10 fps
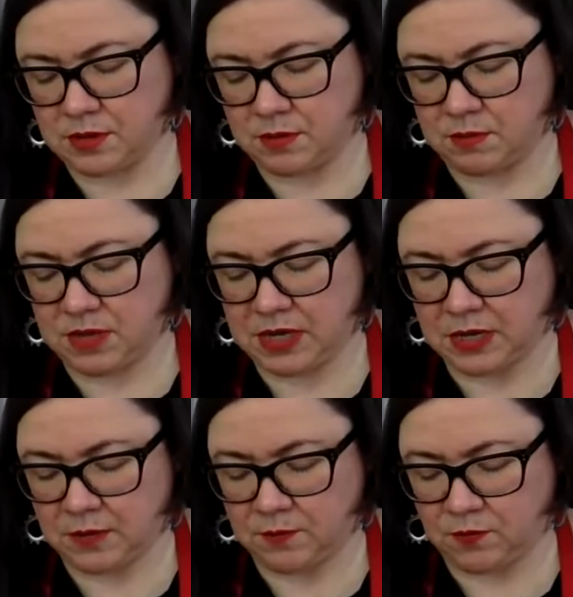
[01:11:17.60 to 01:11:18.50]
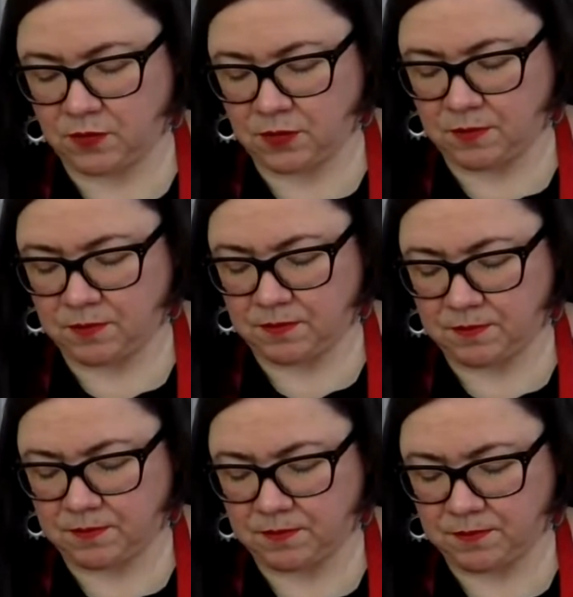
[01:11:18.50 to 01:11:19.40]
pick up from,
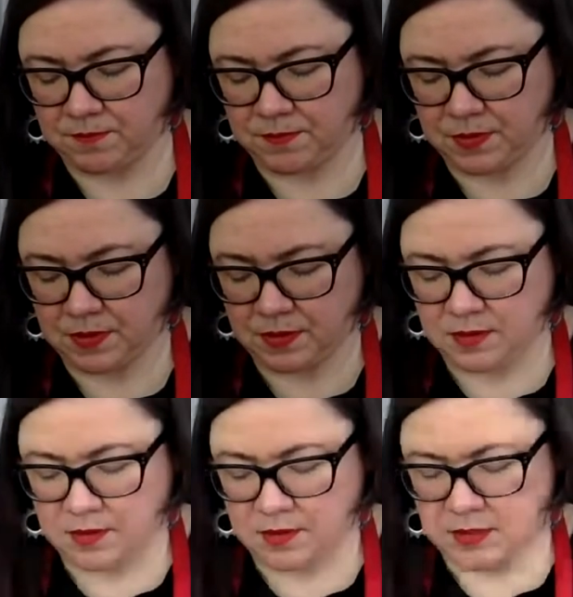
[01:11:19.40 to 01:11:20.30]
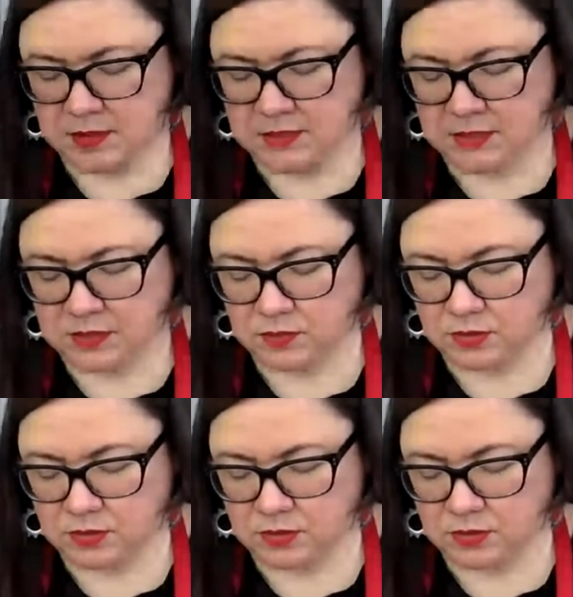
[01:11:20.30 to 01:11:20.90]
because that's